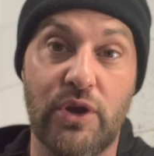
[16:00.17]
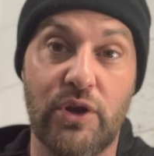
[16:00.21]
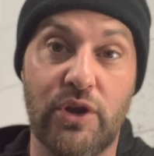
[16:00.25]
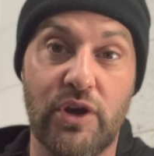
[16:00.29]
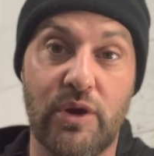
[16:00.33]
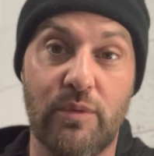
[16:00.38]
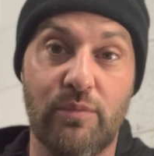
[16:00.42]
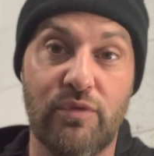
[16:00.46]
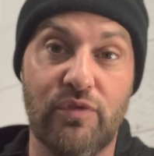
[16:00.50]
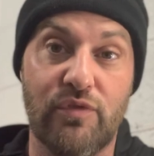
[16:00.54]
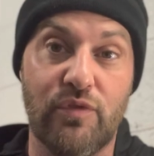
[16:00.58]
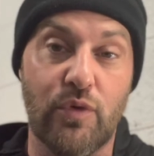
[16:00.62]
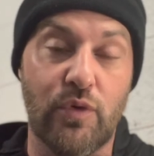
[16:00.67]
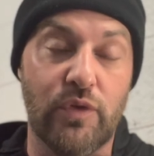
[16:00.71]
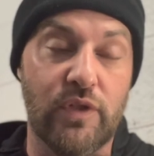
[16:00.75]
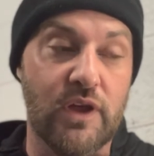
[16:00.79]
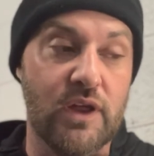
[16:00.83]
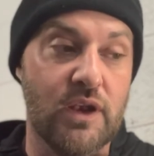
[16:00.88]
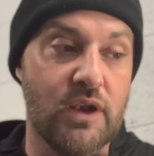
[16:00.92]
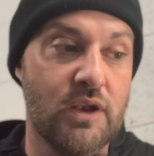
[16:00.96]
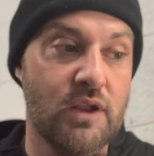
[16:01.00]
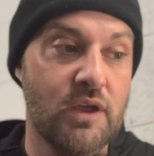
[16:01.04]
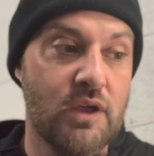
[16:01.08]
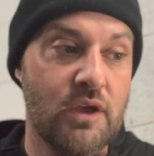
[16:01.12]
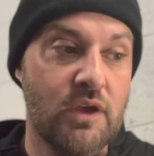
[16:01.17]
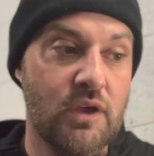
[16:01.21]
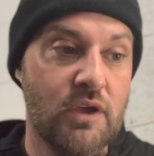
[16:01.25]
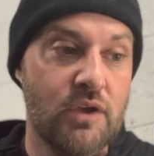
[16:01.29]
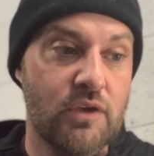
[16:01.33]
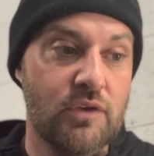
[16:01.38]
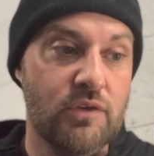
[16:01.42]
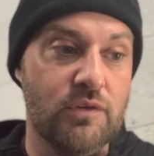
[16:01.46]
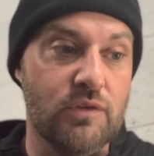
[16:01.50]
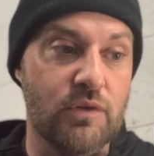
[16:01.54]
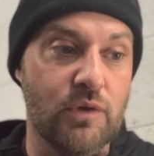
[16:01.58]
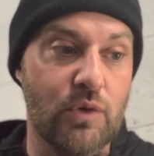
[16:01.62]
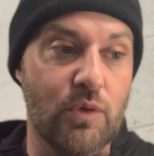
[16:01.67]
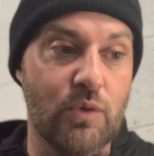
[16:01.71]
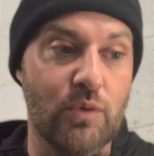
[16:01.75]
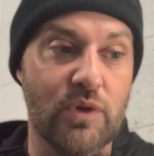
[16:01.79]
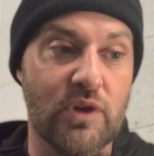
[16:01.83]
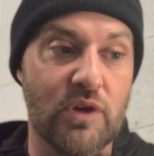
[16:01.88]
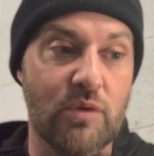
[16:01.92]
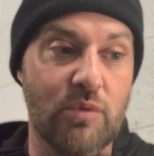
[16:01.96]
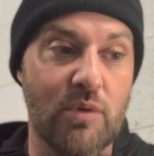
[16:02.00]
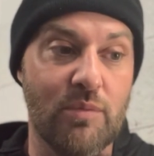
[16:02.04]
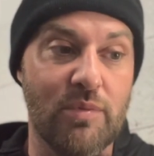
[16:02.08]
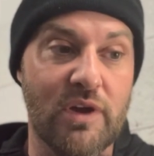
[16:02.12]
up before then, so we
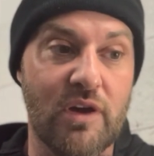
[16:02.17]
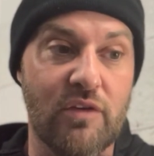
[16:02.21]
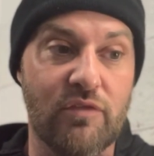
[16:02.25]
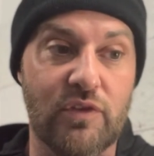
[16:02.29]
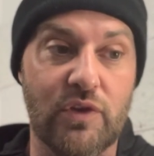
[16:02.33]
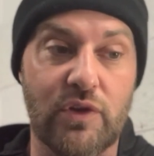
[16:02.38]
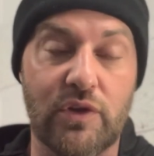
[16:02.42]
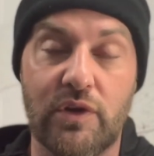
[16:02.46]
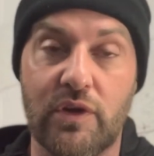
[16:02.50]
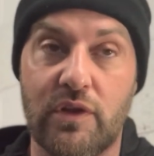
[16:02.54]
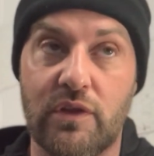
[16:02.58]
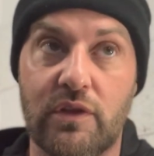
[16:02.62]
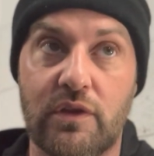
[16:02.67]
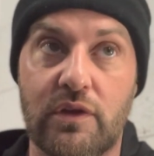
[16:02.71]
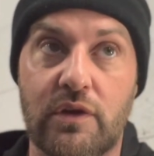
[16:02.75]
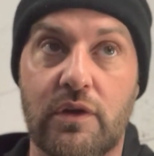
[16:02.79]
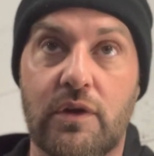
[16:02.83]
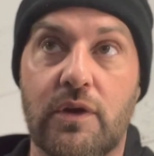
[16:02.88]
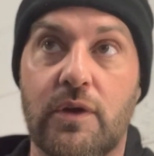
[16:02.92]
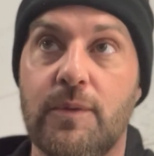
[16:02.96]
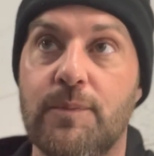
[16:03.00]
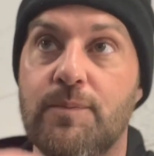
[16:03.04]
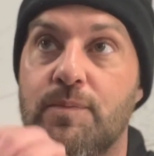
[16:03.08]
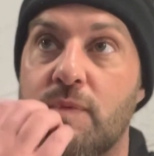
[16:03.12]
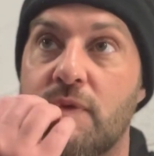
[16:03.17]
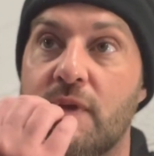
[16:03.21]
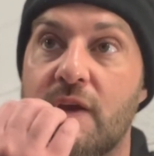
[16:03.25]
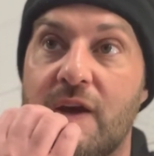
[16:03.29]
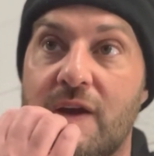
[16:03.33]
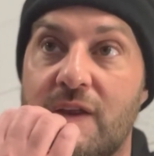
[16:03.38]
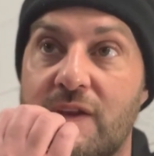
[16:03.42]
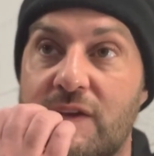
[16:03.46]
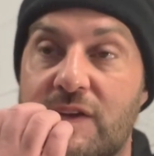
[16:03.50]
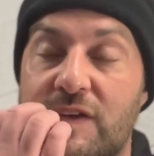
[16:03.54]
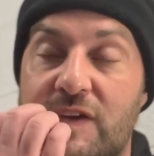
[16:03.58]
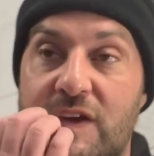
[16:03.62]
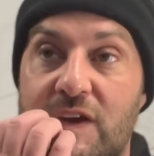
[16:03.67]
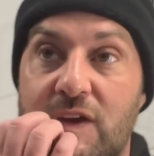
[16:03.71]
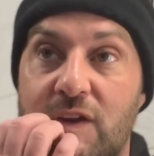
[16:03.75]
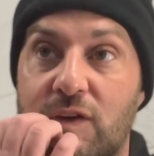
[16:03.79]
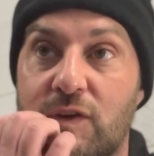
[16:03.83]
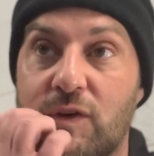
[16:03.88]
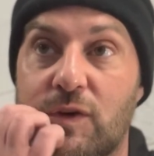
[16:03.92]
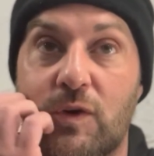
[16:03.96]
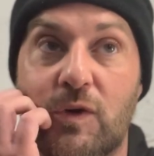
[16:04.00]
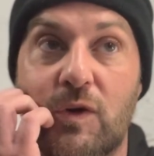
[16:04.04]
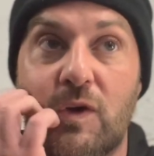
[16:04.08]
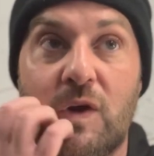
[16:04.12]
can maybe have a look at the
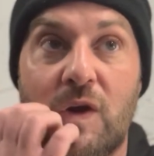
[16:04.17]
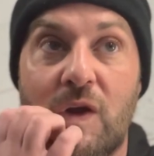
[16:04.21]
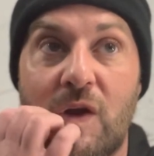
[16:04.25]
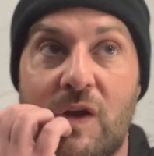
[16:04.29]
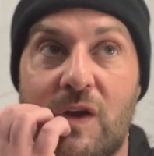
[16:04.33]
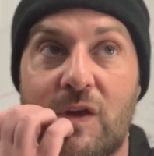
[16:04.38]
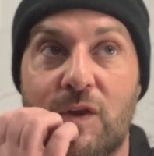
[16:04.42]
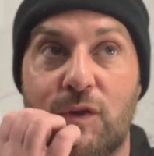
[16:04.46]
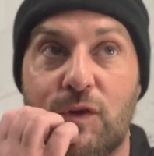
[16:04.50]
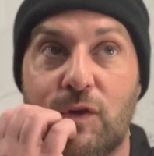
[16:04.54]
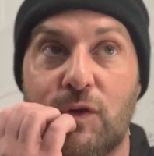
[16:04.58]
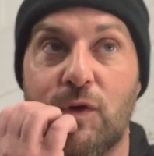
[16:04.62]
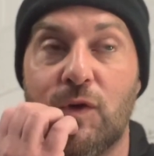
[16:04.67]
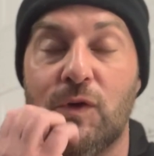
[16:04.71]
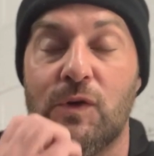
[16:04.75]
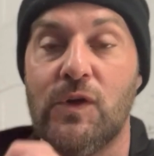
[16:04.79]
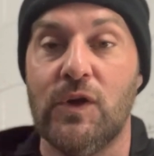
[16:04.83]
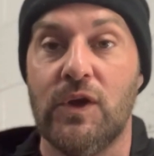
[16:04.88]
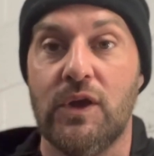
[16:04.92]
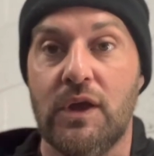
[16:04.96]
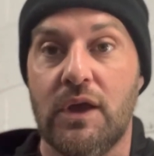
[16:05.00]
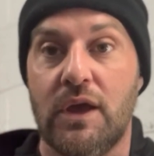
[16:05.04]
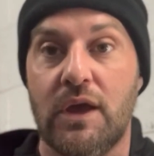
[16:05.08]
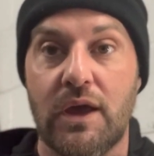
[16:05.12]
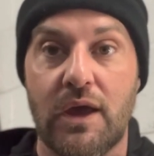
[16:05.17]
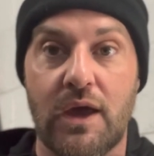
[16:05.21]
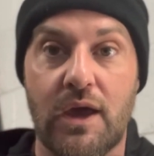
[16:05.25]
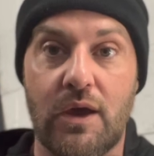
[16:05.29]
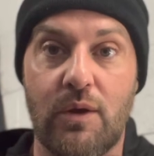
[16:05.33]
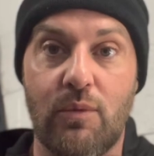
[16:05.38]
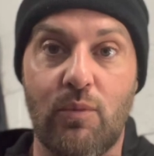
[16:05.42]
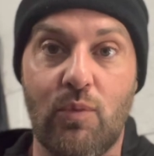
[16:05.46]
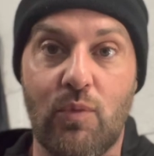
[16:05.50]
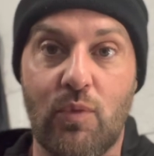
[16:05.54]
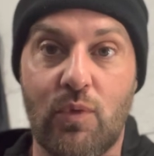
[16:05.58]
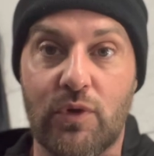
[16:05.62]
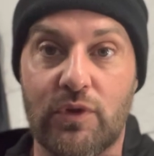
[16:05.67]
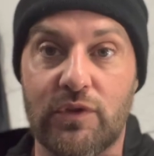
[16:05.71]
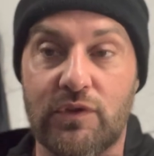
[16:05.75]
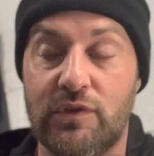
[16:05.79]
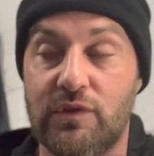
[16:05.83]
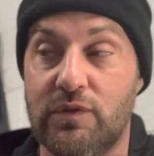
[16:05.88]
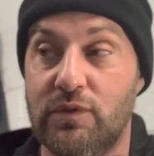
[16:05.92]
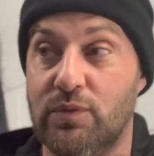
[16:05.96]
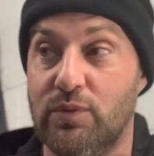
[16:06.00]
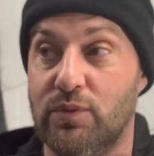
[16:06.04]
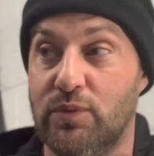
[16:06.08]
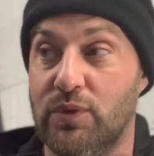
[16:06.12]
indicator issue
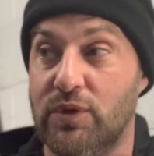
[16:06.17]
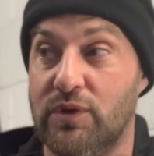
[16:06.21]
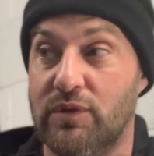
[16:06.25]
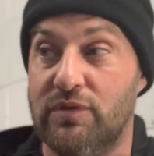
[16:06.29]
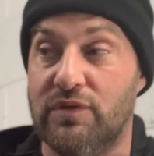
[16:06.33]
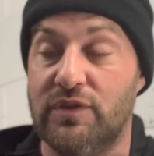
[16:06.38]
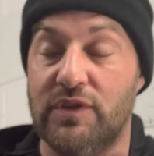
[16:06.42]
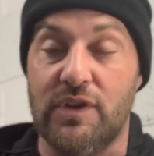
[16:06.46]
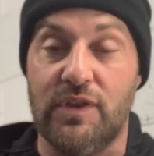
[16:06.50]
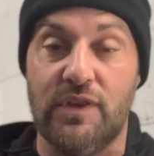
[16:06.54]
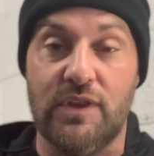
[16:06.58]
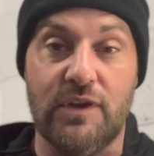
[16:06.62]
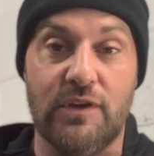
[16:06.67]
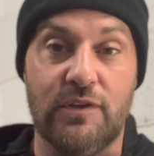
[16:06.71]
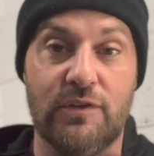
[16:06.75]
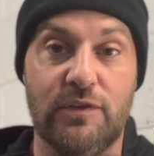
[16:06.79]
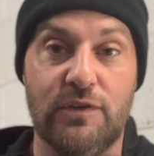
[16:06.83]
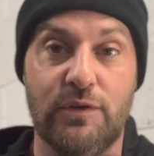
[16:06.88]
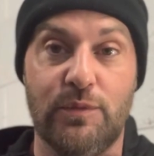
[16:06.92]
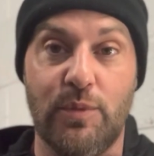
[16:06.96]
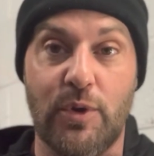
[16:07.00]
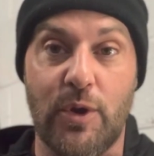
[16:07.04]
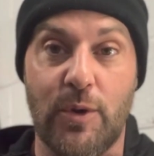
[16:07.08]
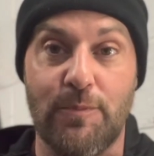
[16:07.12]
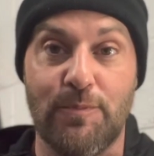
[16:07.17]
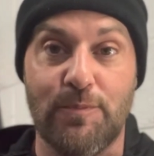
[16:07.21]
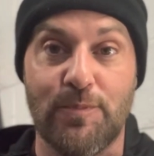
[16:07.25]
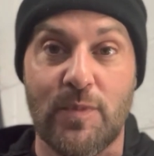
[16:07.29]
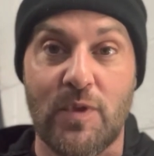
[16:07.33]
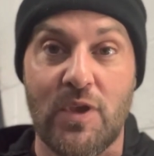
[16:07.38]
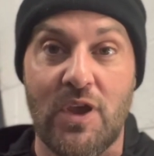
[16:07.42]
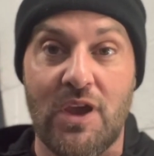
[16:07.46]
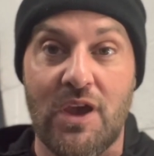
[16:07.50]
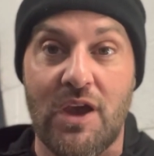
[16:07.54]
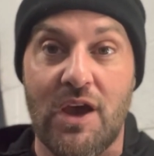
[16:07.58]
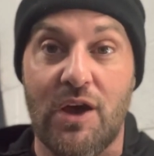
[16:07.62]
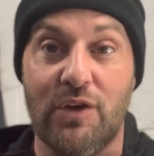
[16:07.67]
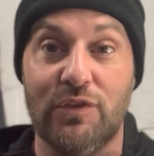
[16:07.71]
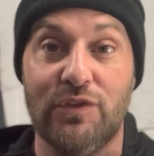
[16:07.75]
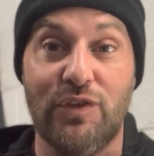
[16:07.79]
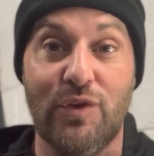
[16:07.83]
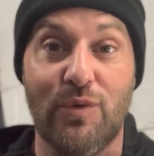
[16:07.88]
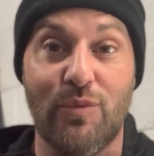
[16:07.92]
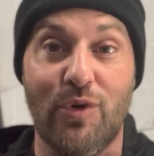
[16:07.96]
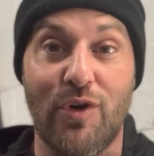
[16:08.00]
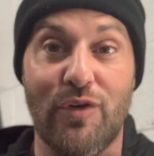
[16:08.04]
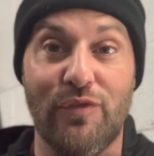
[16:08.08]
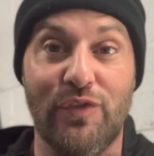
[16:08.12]
once we've done this. But I'll
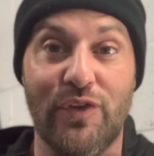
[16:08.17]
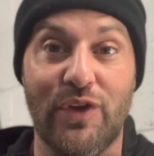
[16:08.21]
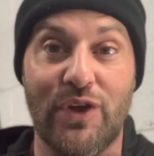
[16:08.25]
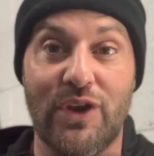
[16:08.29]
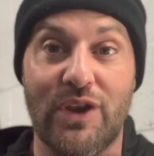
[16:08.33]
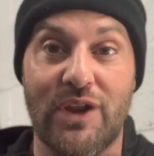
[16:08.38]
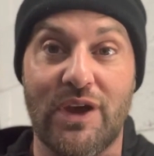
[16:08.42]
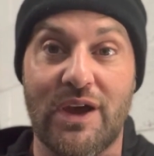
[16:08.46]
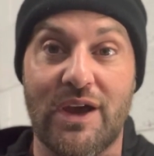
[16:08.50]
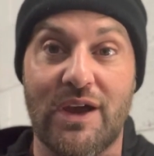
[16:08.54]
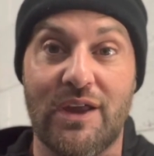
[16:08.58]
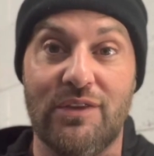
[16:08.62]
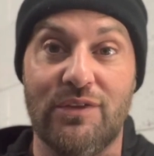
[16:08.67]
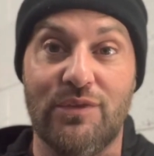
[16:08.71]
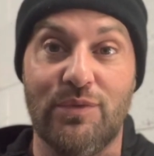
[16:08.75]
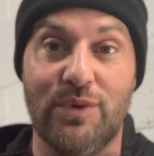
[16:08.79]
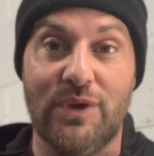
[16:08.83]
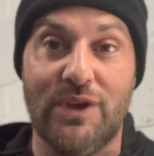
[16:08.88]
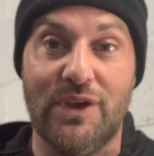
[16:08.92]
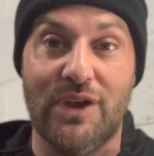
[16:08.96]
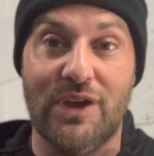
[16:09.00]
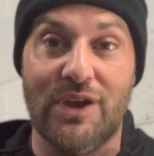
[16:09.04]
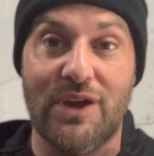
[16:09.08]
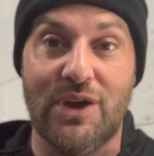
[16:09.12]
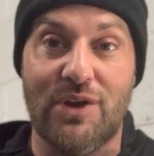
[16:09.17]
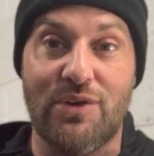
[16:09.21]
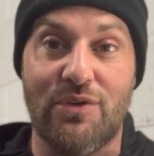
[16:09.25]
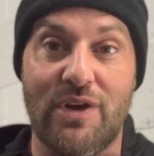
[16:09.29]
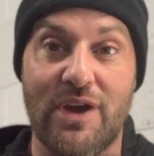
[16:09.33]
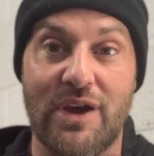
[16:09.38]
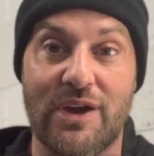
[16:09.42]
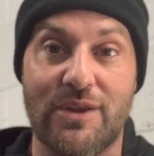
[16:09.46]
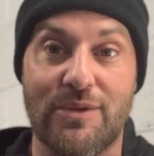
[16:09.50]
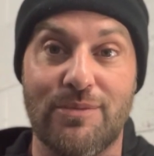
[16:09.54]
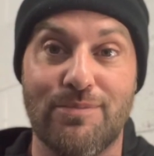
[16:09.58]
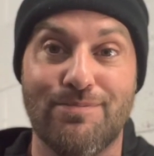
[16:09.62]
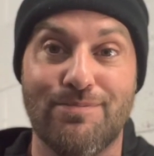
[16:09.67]
stop waffling and we can get cracking.